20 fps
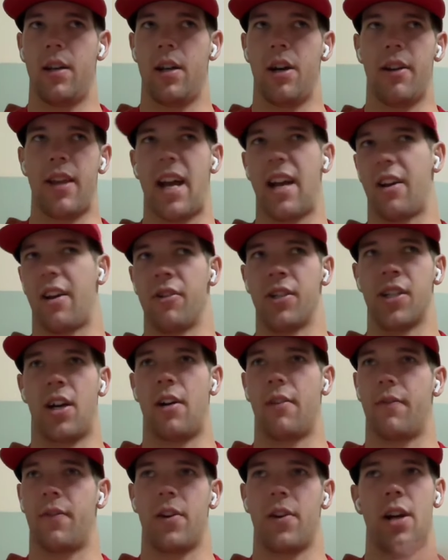you know that goes
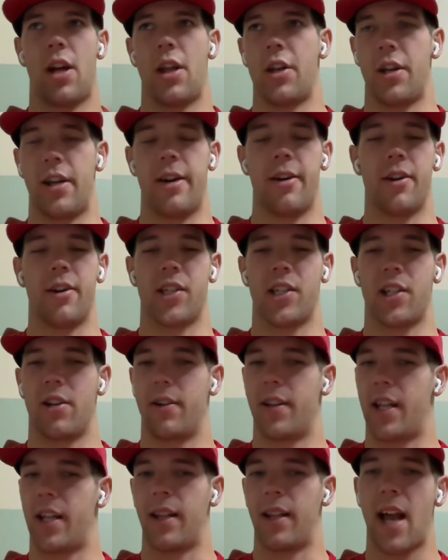on for another year or
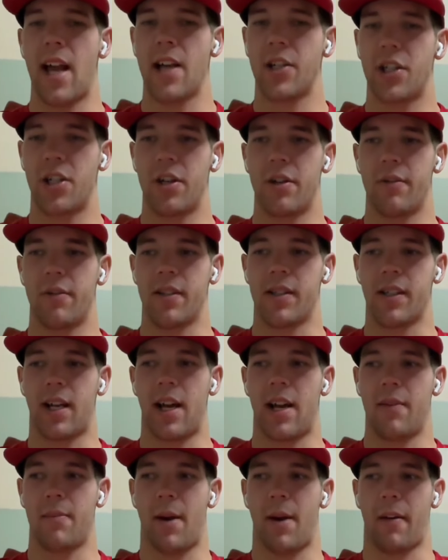so then last year was
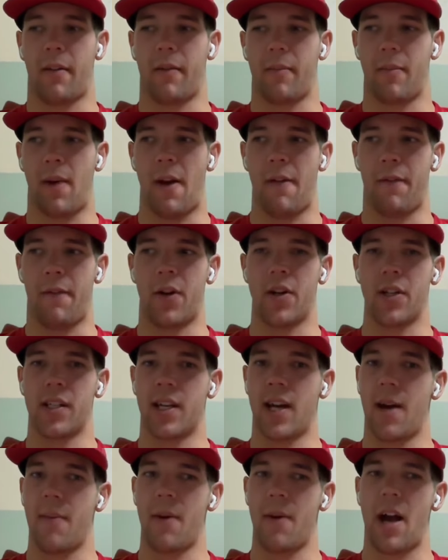kind of my my first
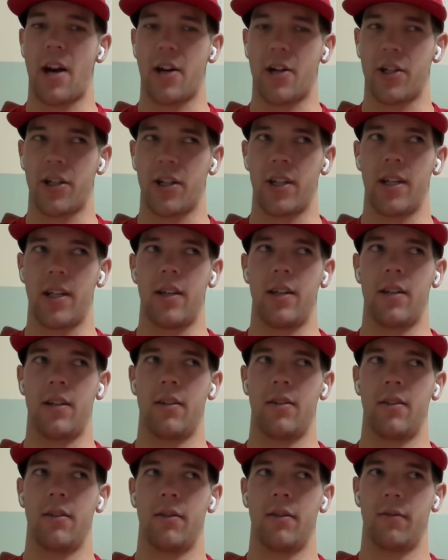time actually
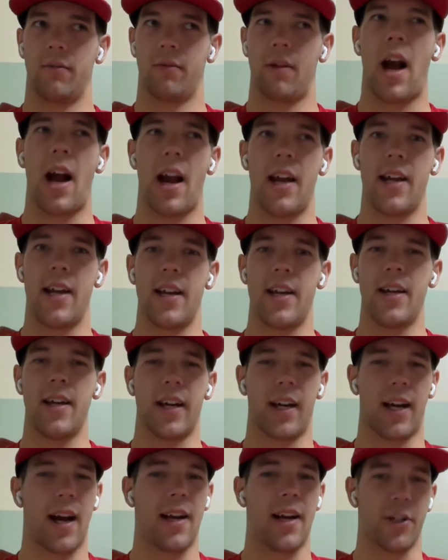riding
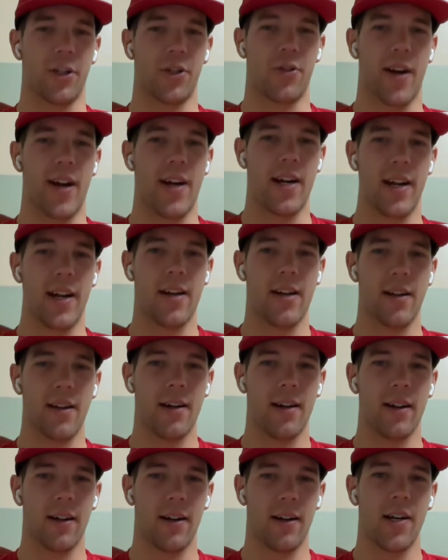and kind of training
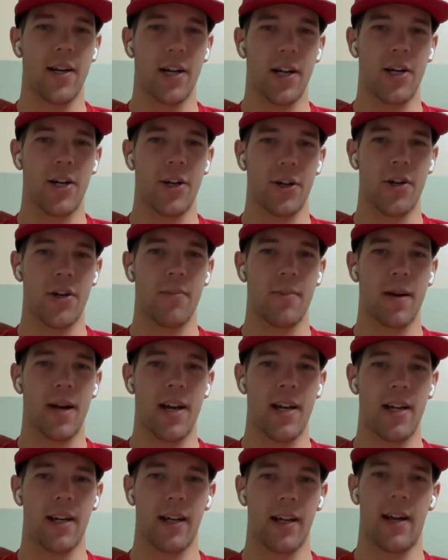on an enduro
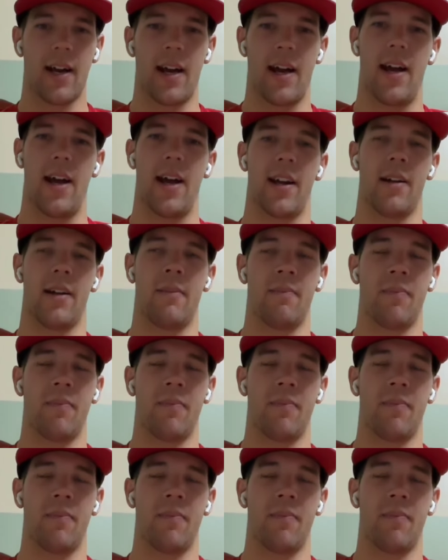bike and